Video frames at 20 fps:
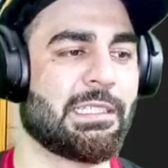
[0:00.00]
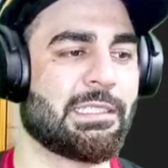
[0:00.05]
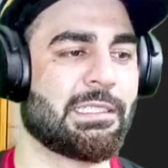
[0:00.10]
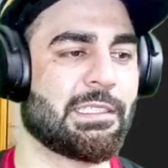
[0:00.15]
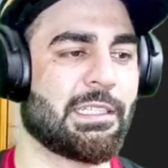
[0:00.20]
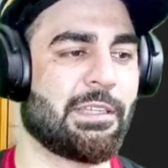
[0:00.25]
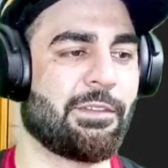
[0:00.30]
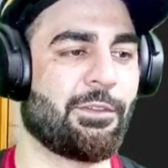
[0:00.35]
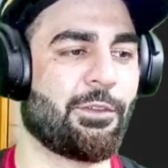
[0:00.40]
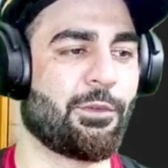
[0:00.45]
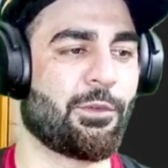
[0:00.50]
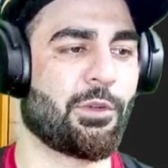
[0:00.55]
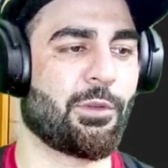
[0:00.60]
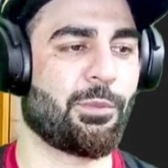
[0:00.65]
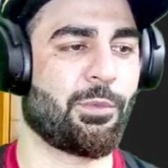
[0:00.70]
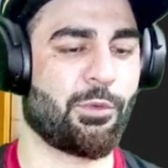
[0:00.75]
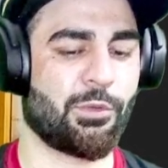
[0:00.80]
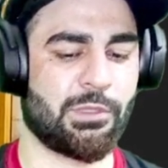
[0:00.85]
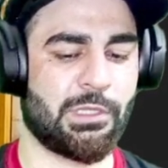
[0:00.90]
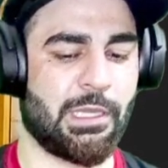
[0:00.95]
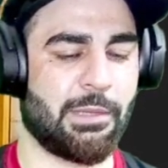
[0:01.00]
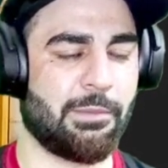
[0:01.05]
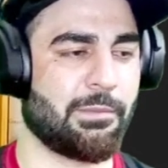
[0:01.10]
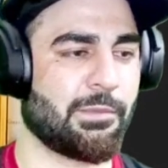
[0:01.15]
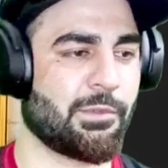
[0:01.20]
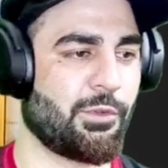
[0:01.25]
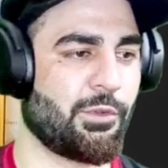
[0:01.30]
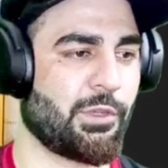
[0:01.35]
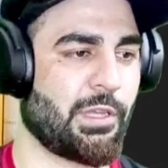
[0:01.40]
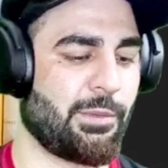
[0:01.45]
So if you want to put them,
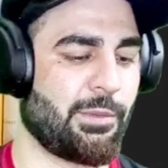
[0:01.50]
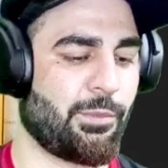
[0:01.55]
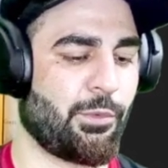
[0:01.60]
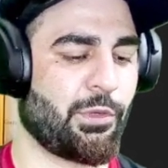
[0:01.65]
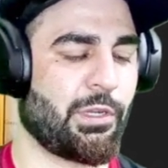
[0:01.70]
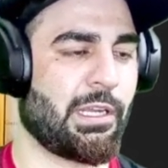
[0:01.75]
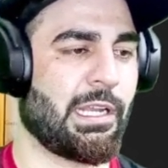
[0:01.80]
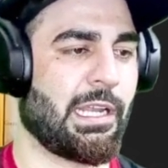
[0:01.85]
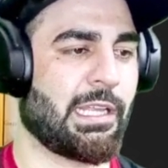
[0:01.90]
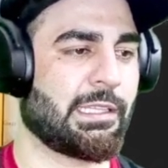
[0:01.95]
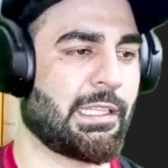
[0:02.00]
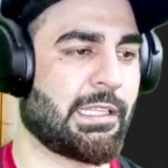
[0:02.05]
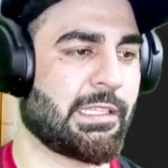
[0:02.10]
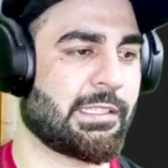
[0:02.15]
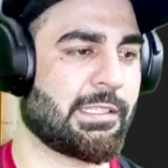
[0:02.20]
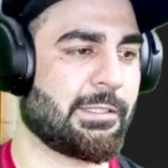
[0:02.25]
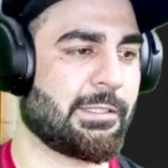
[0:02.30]
so you can put it like this.